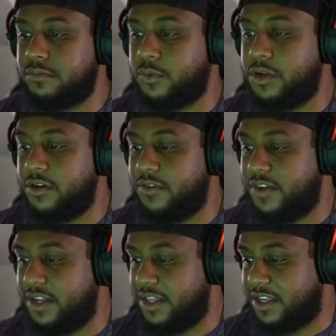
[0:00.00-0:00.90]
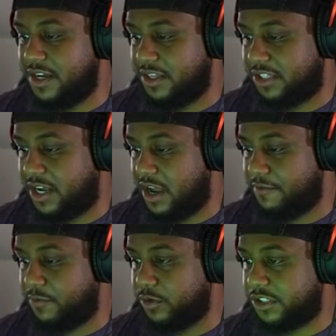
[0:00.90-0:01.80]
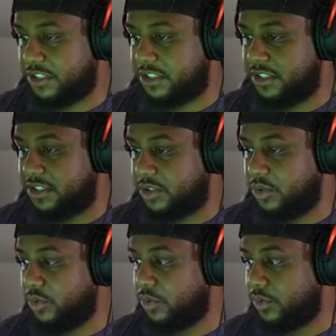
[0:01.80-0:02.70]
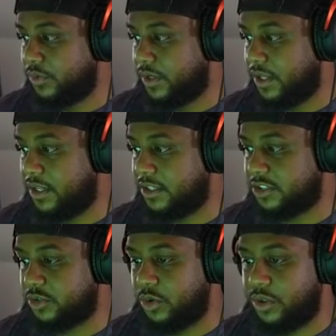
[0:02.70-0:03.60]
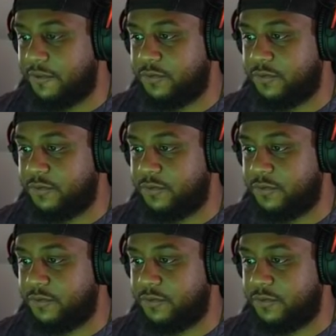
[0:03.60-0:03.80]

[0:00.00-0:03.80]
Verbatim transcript: we don't even need the other side. 462, and let's throw that